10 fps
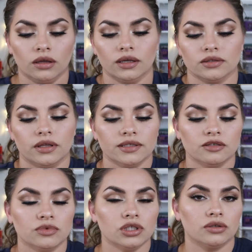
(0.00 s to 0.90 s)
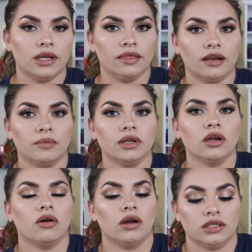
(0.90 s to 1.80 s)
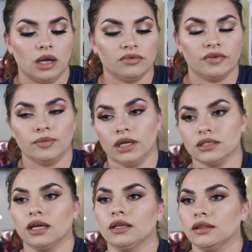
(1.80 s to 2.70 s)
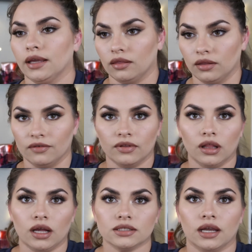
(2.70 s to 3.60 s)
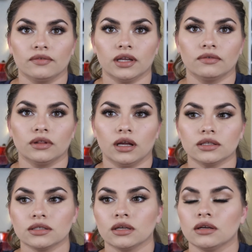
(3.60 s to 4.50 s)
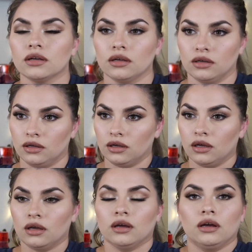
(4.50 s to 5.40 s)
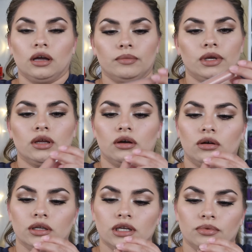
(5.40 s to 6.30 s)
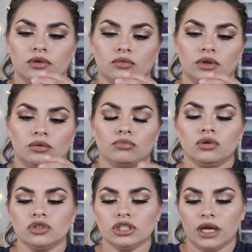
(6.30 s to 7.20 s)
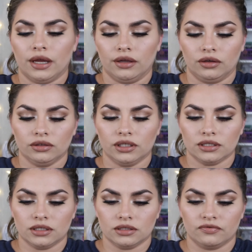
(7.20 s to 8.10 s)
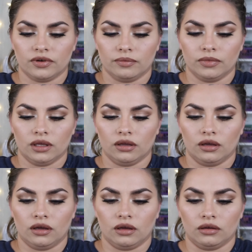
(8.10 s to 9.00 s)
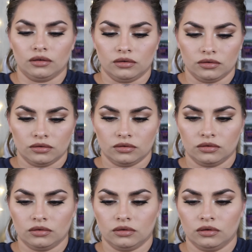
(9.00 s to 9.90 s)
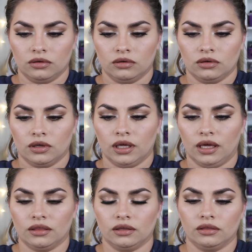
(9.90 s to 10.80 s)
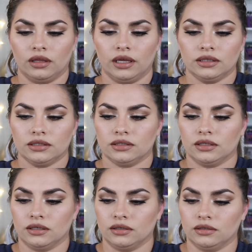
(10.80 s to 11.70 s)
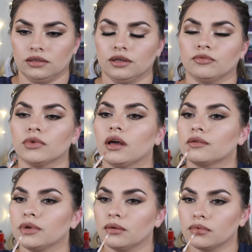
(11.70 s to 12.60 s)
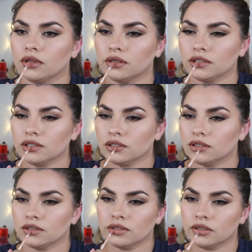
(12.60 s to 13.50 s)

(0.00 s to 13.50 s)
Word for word: Okay, so that's subdued. And then I'm going to go on top of it because I like love gloss. I have to have gloss. I'm going to go on top of it with Moonchild. This is from the uh, Kathleen Lights and um, ColourPop collection.